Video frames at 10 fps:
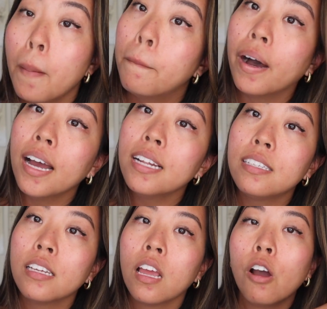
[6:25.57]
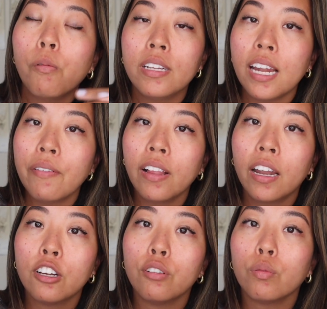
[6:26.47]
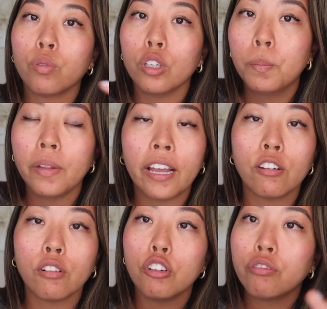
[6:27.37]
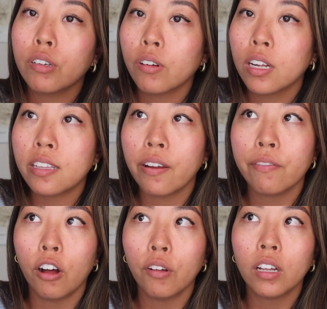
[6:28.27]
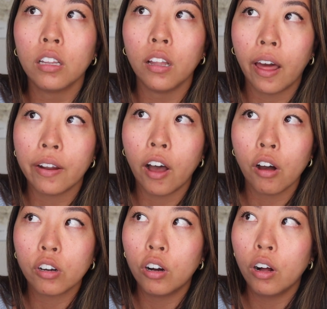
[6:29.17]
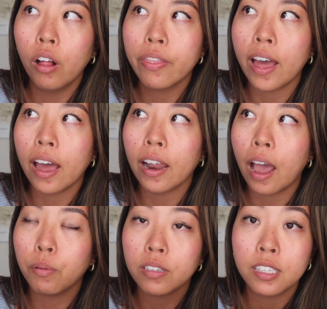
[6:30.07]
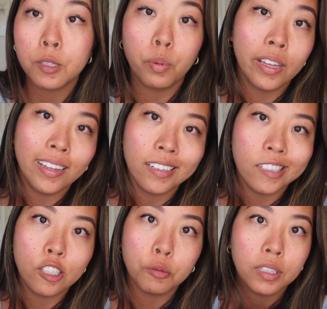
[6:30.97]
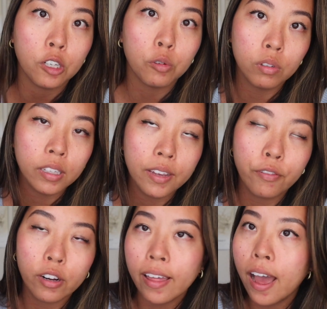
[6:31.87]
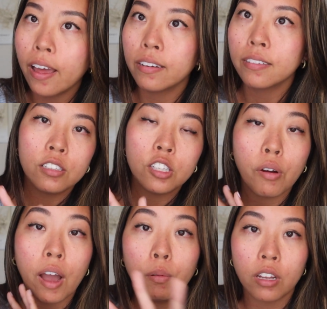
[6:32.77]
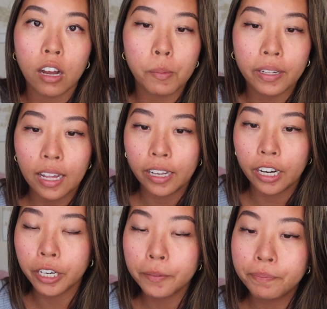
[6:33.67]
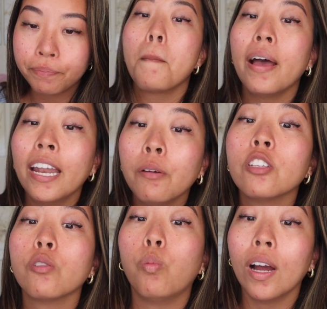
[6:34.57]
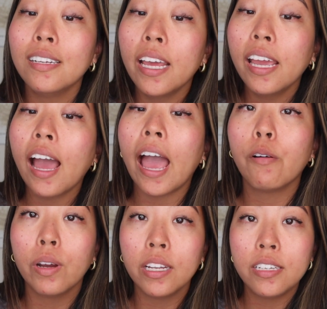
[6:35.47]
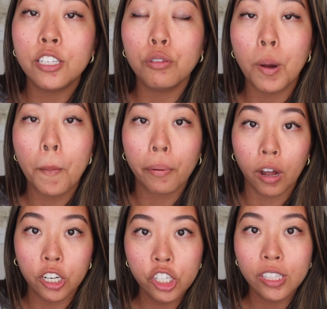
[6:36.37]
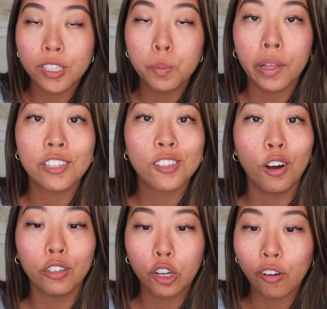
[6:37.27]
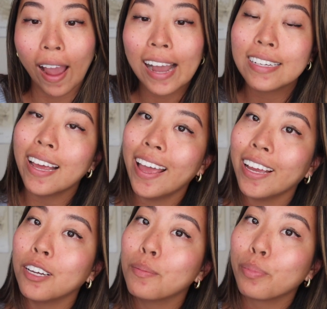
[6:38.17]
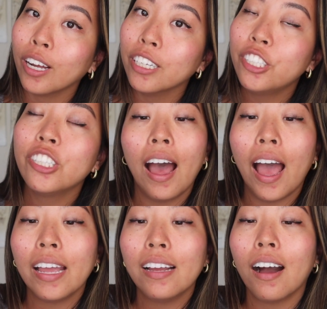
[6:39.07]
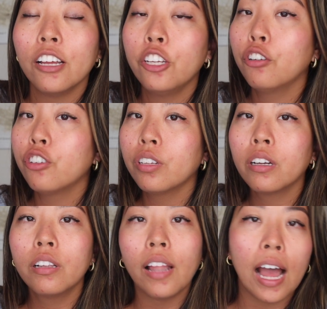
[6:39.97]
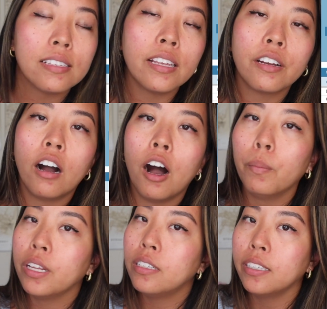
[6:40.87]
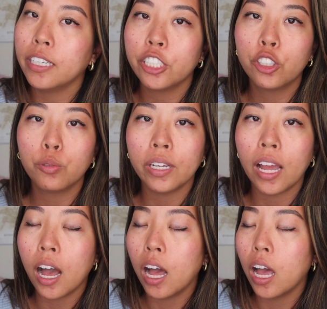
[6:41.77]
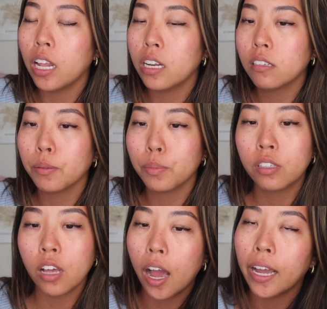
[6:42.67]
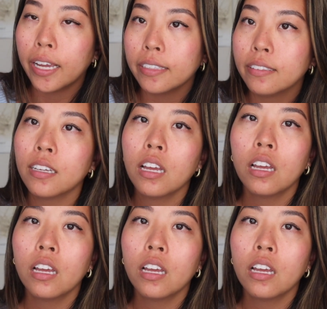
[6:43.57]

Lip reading: But we did have a lot of group like grocery runs that involved a lot of alcohol that I was split into equally for that. So I will talk about that later. But anyways, one day I went to brunch, this place called Cracked Egg Brunch. I got, you know, just a classic omelet dish. We had some sides.